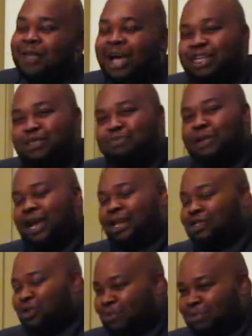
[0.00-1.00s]
I
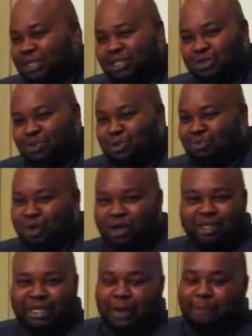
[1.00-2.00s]
explained to them, we're
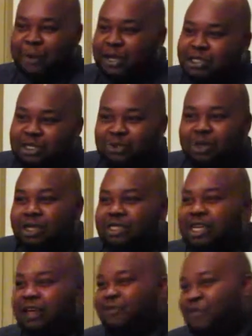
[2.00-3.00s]
gonna take pictures, we're
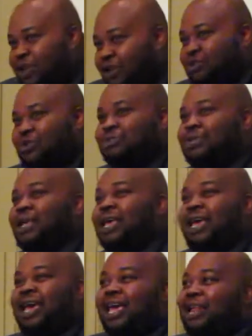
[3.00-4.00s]
gonna take field trips,
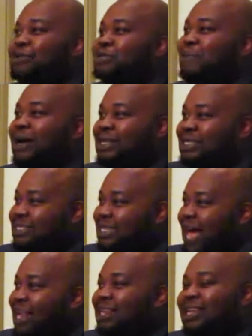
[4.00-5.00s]
and it was about as
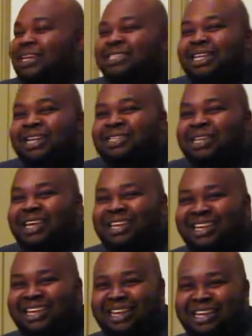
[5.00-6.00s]
silent as it
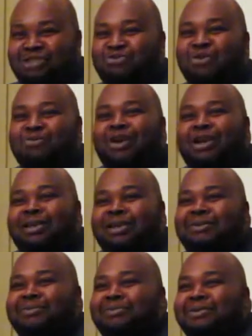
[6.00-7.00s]
is in this room right
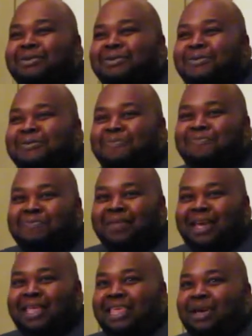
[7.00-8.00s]
now.
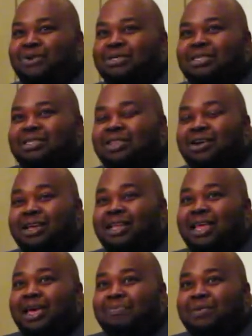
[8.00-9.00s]
And they were just
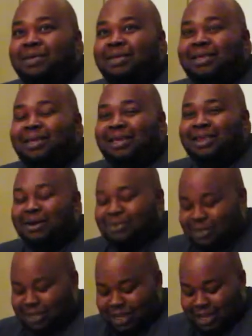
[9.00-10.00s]
looking at me, and I
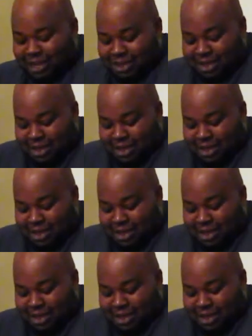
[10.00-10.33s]
was just like,